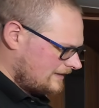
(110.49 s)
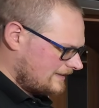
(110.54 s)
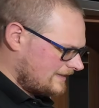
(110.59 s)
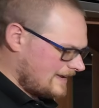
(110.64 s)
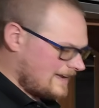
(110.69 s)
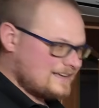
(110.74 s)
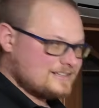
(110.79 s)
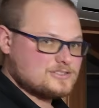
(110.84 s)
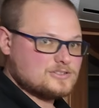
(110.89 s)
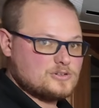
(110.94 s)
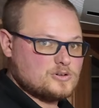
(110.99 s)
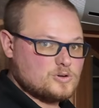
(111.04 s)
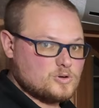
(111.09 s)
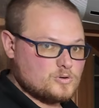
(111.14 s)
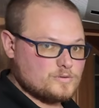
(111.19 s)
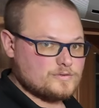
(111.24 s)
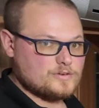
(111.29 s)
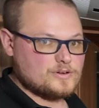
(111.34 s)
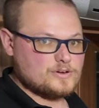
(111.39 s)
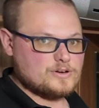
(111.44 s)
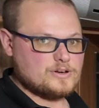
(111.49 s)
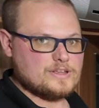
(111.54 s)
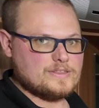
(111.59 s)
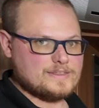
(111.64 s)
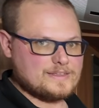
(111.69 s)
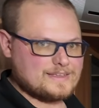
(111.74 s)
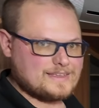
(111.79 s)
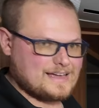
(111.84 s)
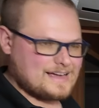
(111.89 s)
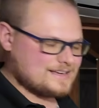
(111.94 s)
gas oven
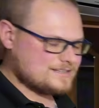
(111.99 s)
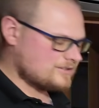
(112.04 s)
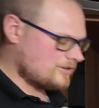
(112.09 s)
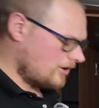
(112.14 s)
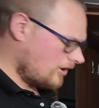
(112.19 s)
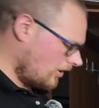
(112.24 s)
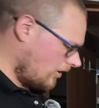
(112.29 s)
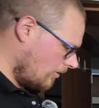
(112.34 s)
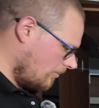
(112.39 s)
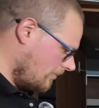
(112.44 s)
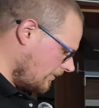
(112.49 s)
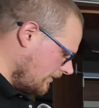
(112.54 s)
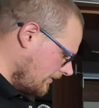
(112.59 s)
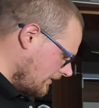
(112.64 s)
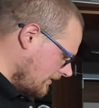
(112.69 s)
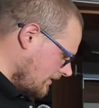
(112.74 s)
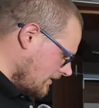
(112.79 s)
and the gas hob,